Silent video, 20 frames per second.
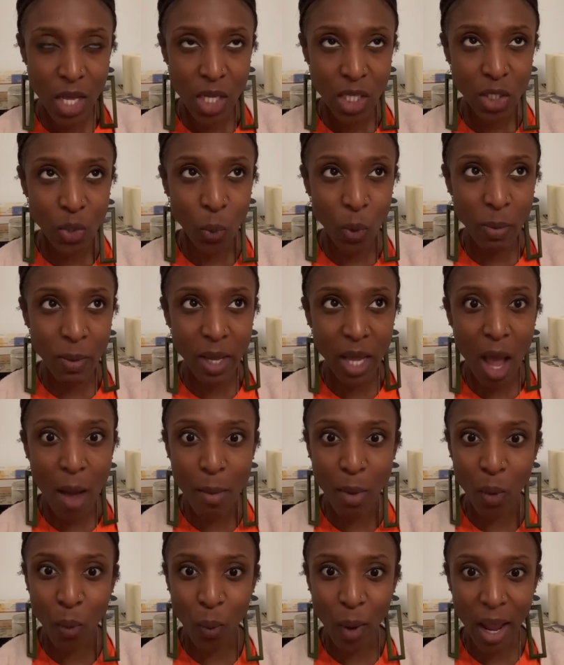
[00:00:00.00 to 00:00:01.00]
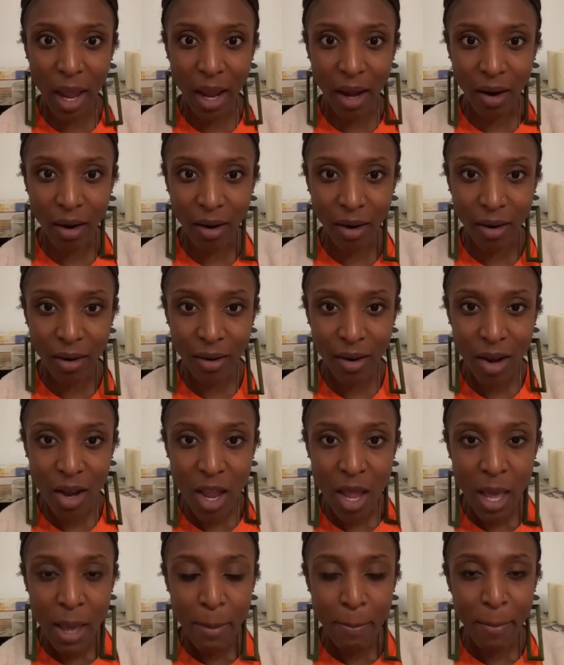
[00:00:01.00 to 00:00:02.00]
So we become aware,
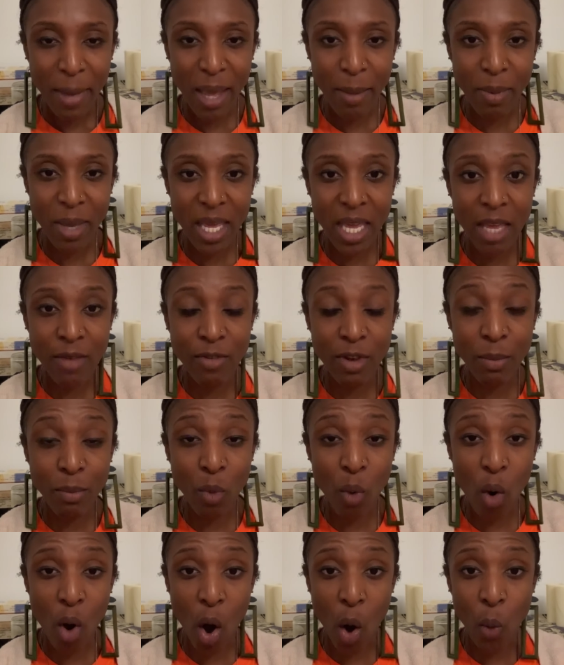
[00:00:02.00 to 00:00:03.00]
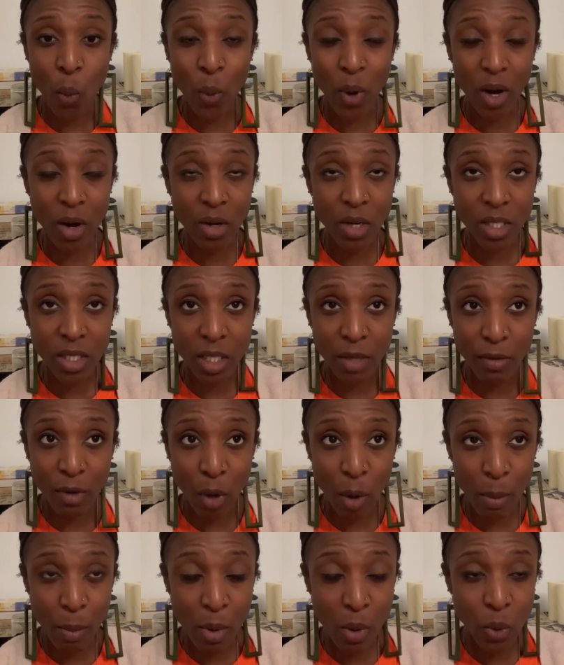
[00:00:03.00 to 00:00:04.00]
maybe even more awareness of your
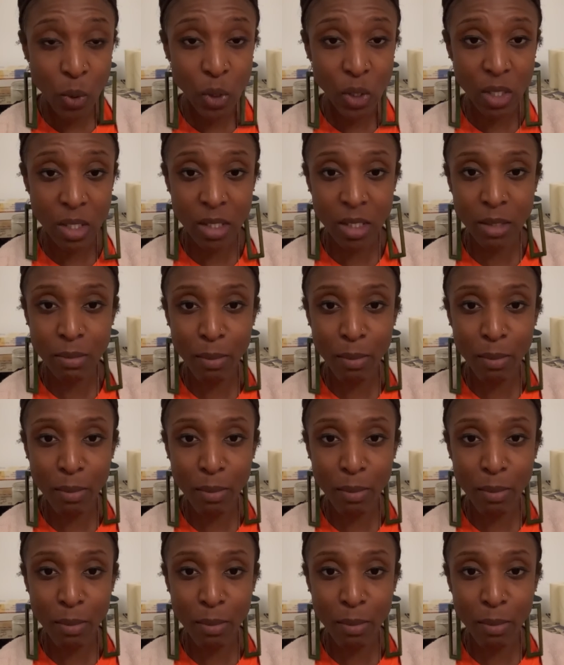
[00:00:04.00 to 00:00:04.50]
emotions.